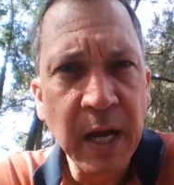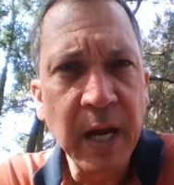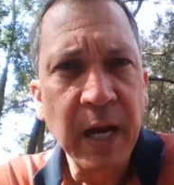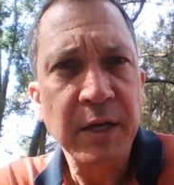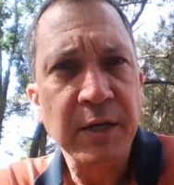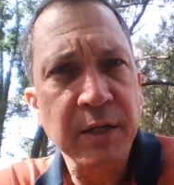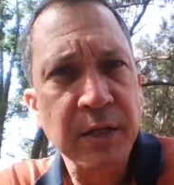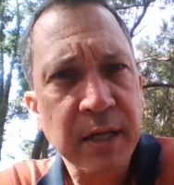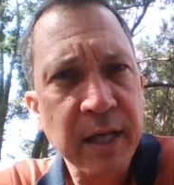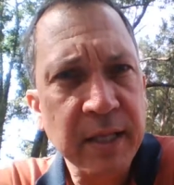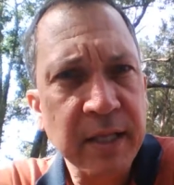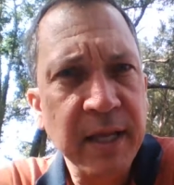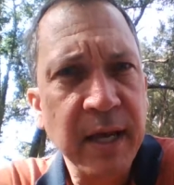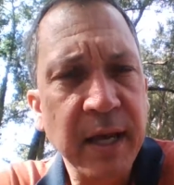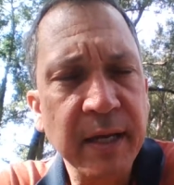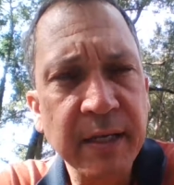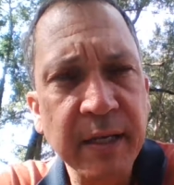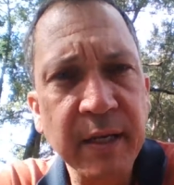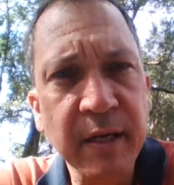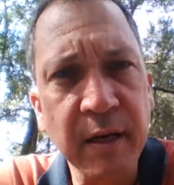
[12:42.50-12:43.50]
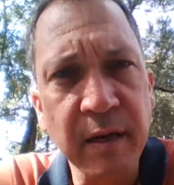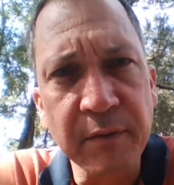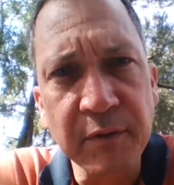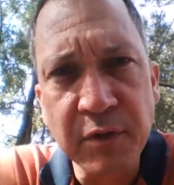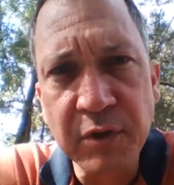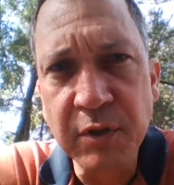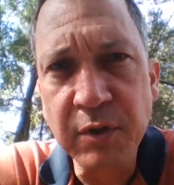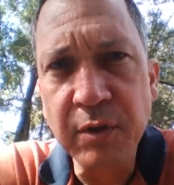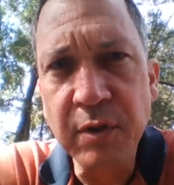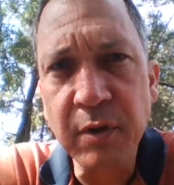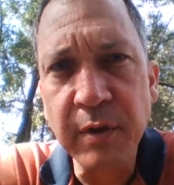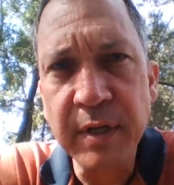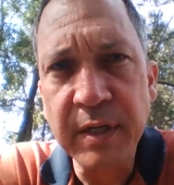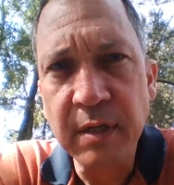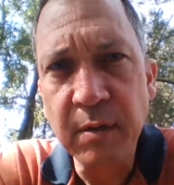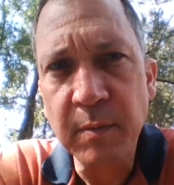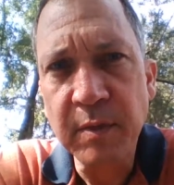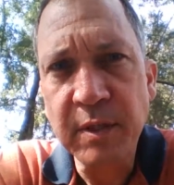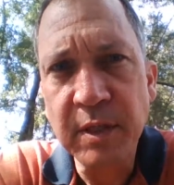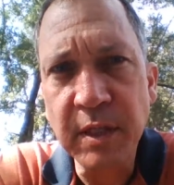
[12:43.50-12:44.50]
do you get the idea of
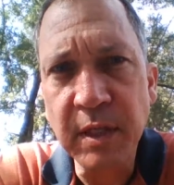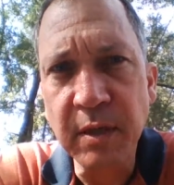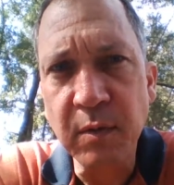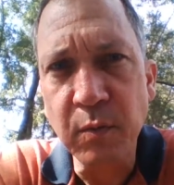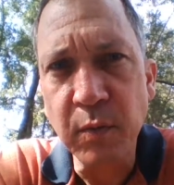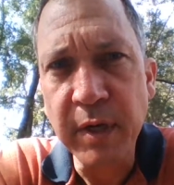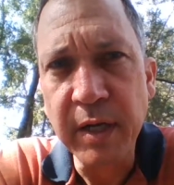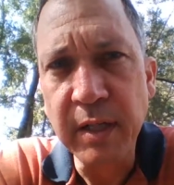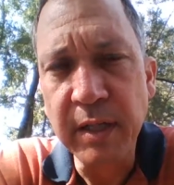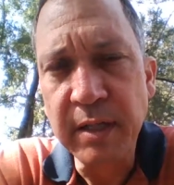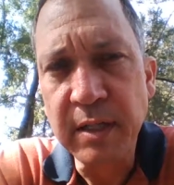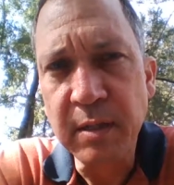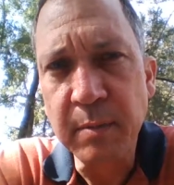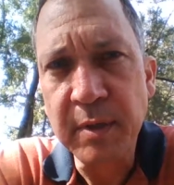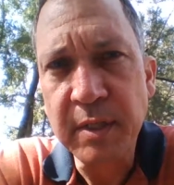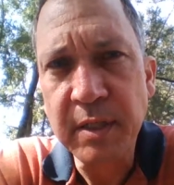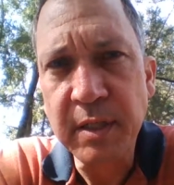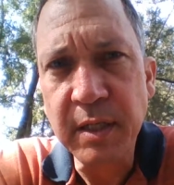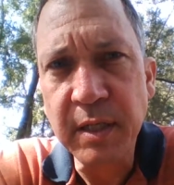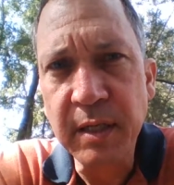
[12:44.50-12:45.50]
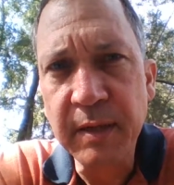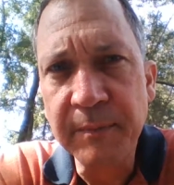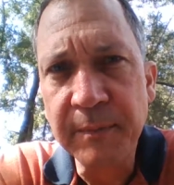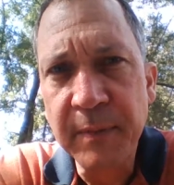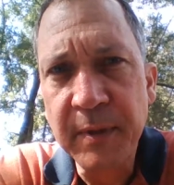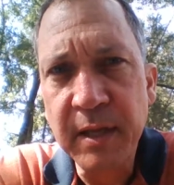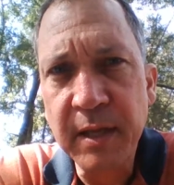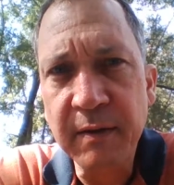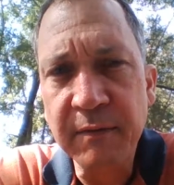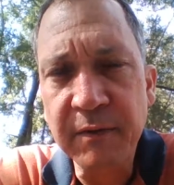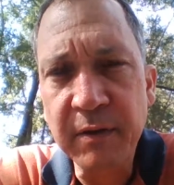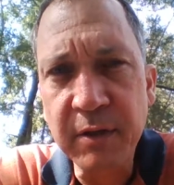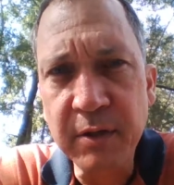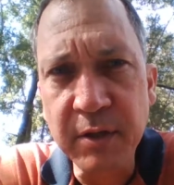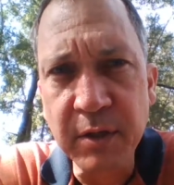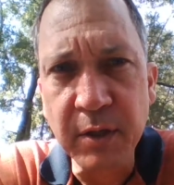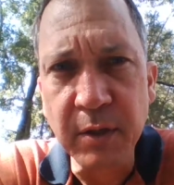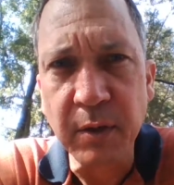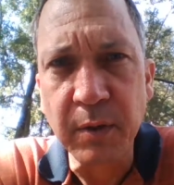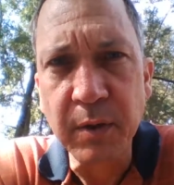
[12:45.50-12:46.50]
pseudo-intimacy and real intimacy? If you
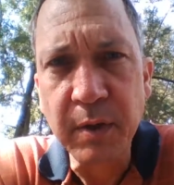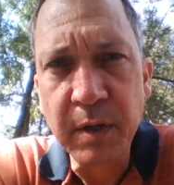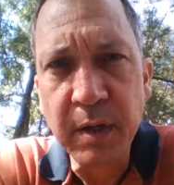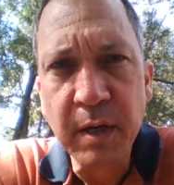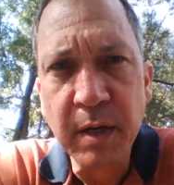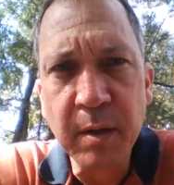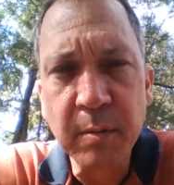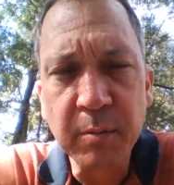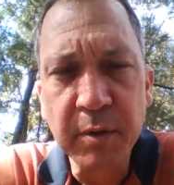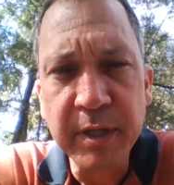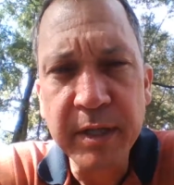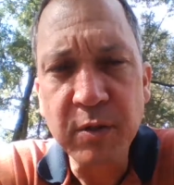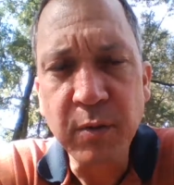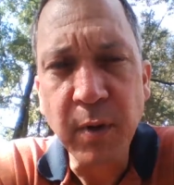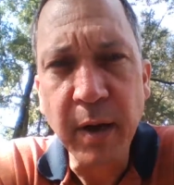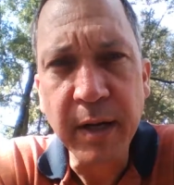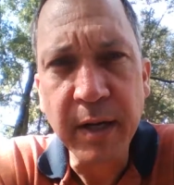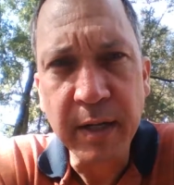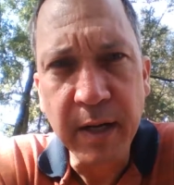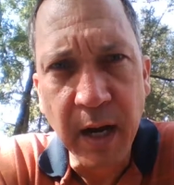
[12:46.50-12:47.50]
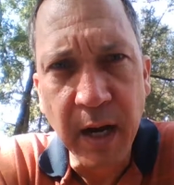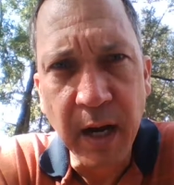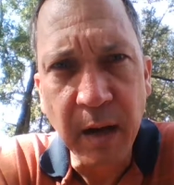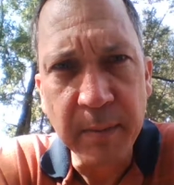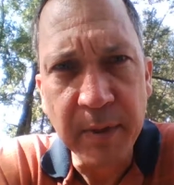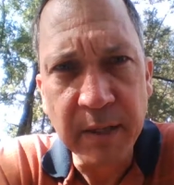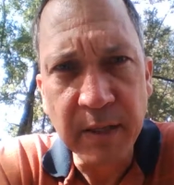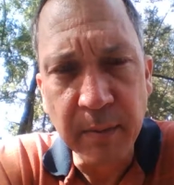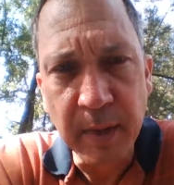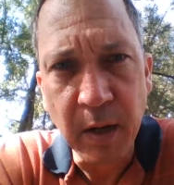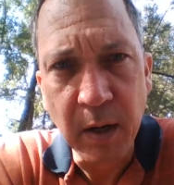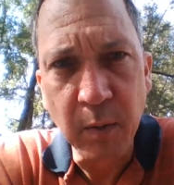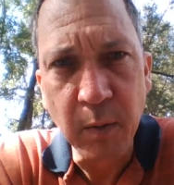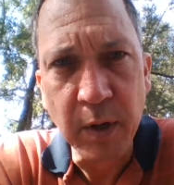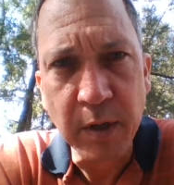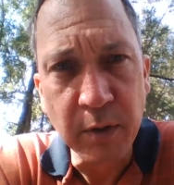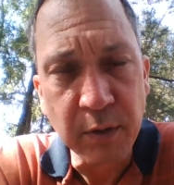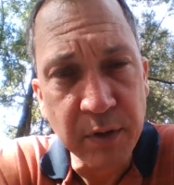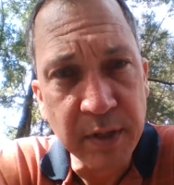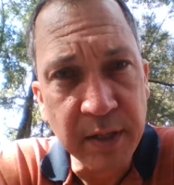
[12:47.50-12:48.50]
do, please write a comment about what
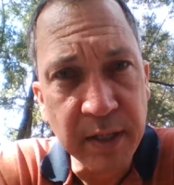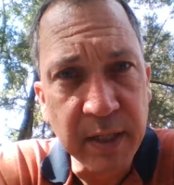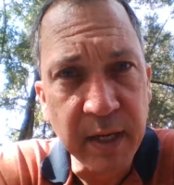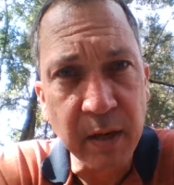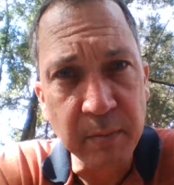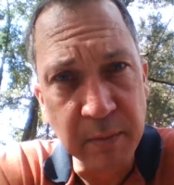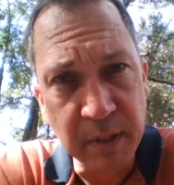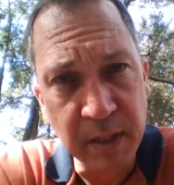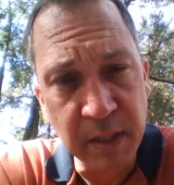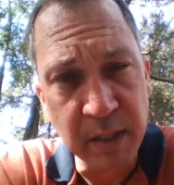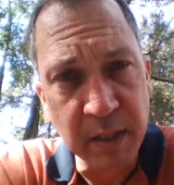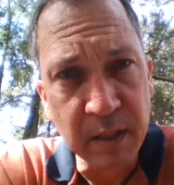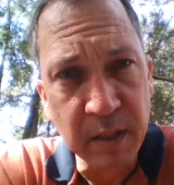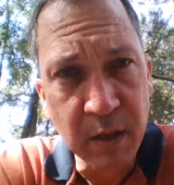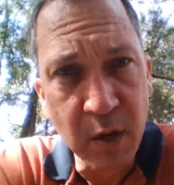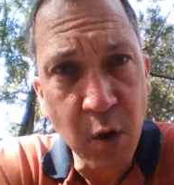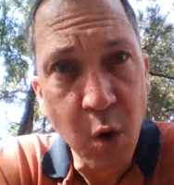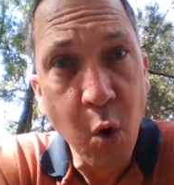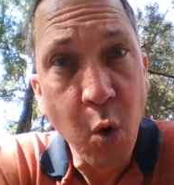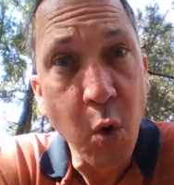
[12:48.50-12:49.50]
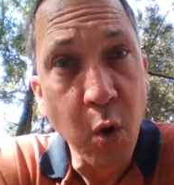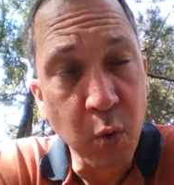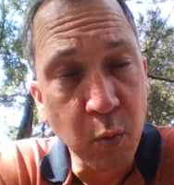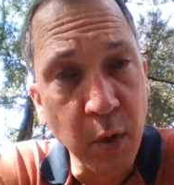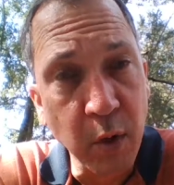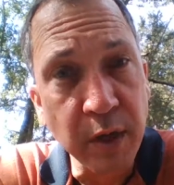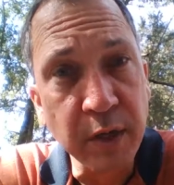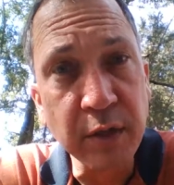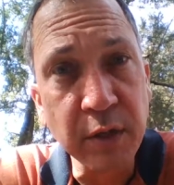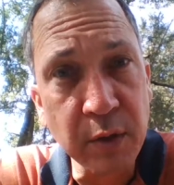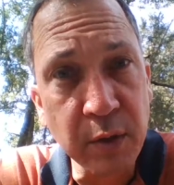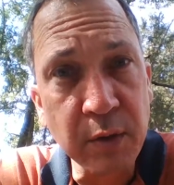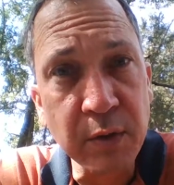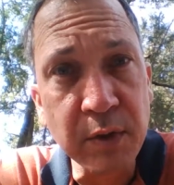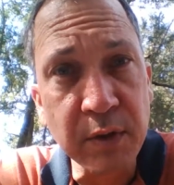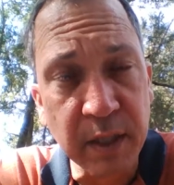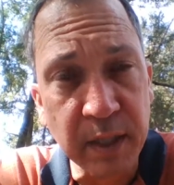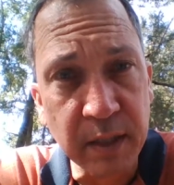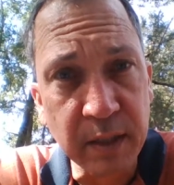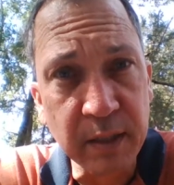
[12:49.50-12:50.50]
you think I mean, or what you
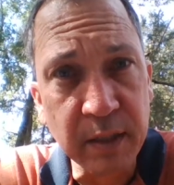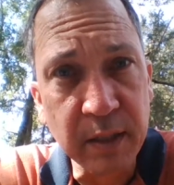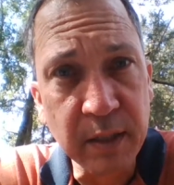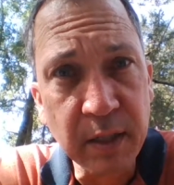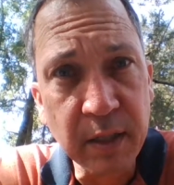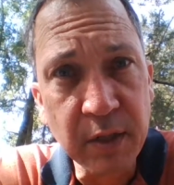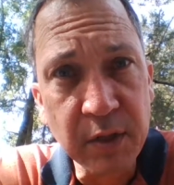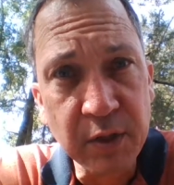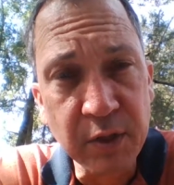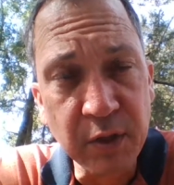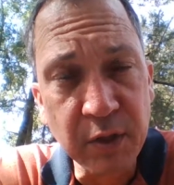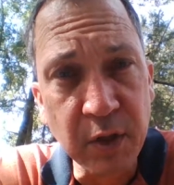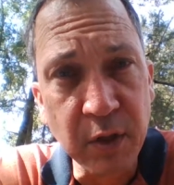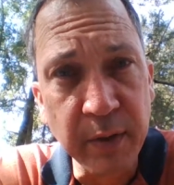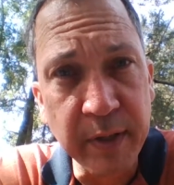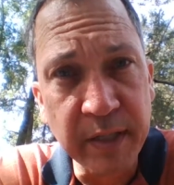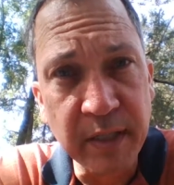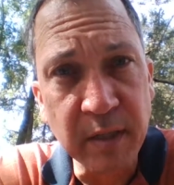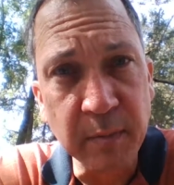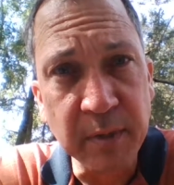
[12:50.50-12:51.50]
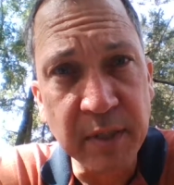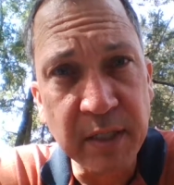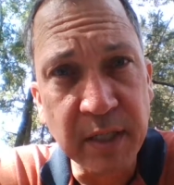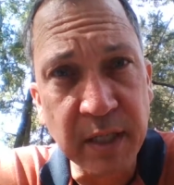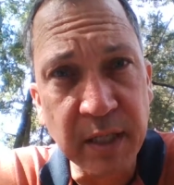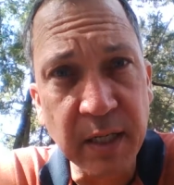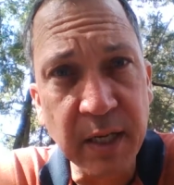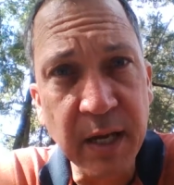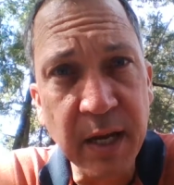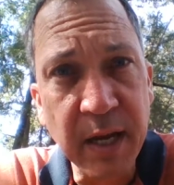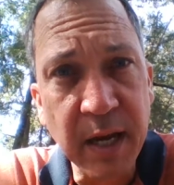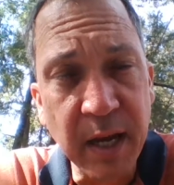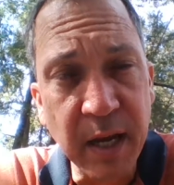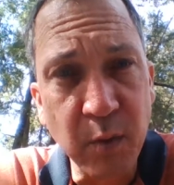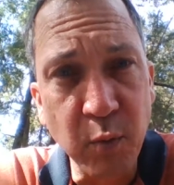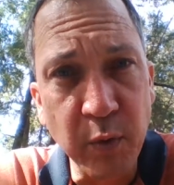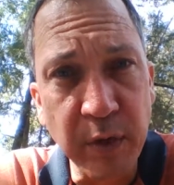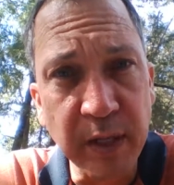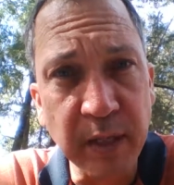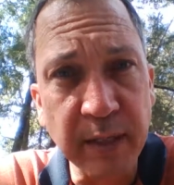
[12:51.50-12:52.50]
think pseudo-intimacy
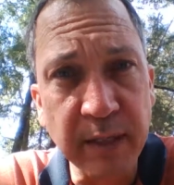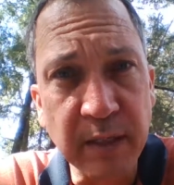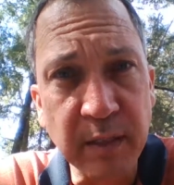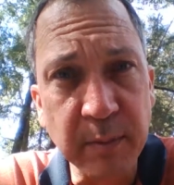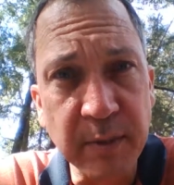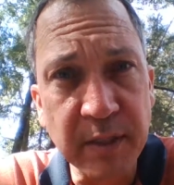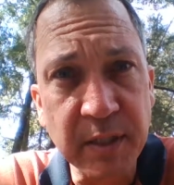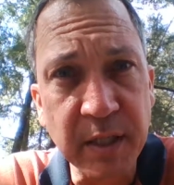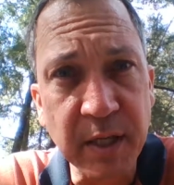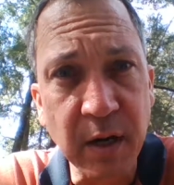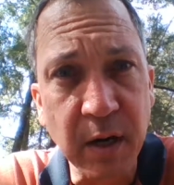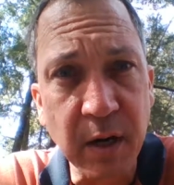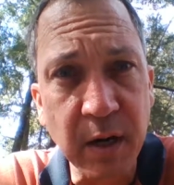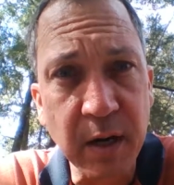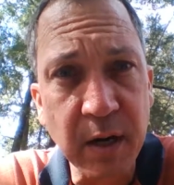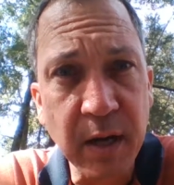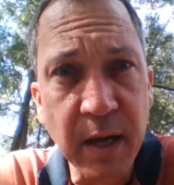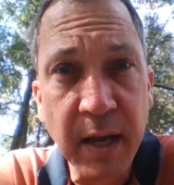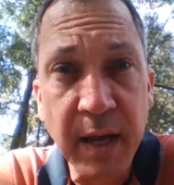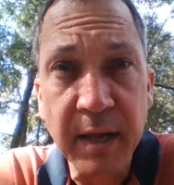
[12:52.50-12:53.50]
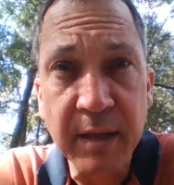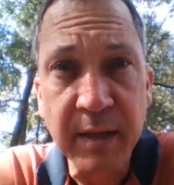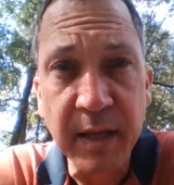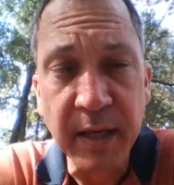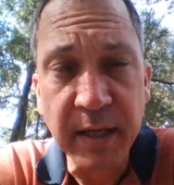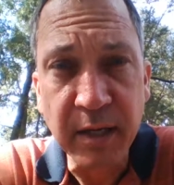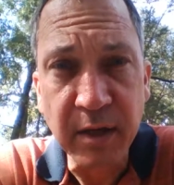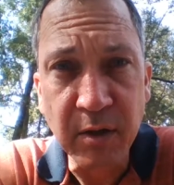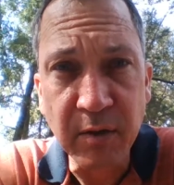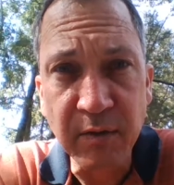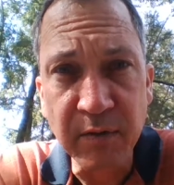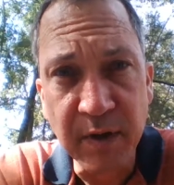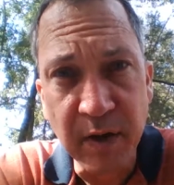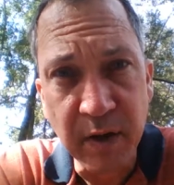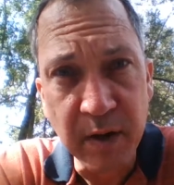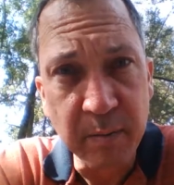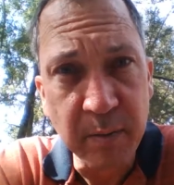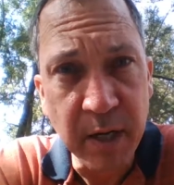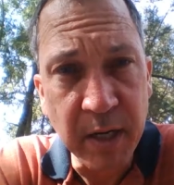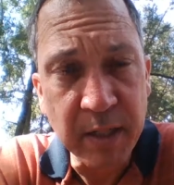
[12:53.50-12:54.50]
and real intimacy are. Thank you
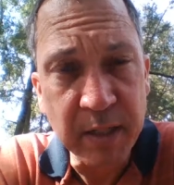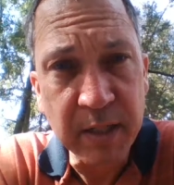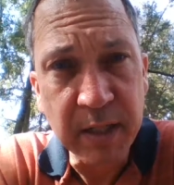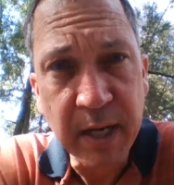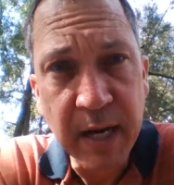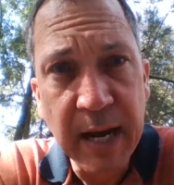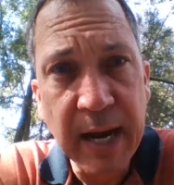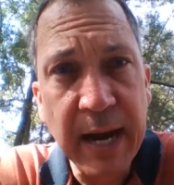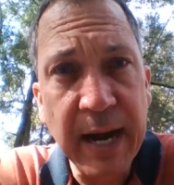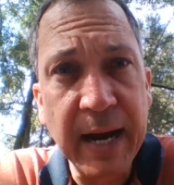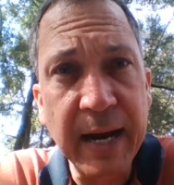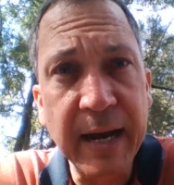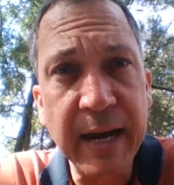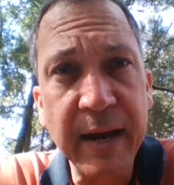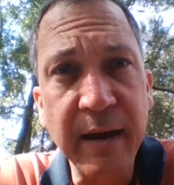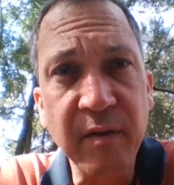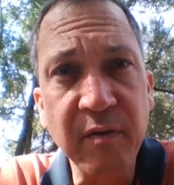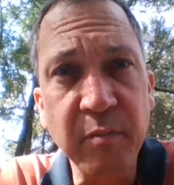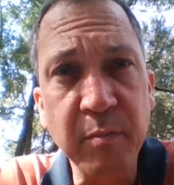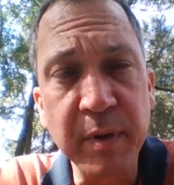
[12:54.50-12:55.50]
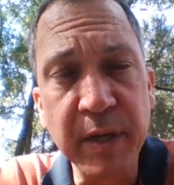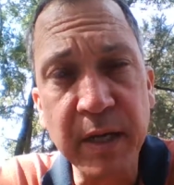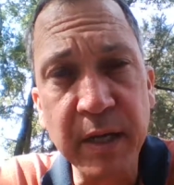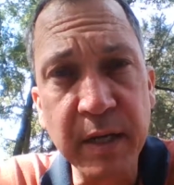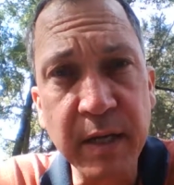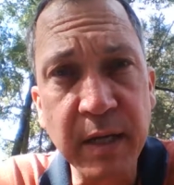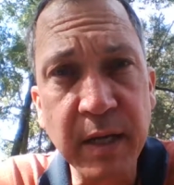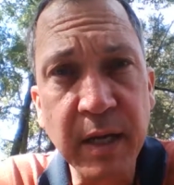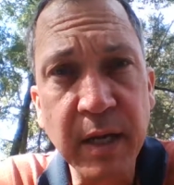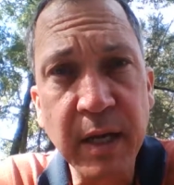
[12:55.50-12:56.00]
very much. I have been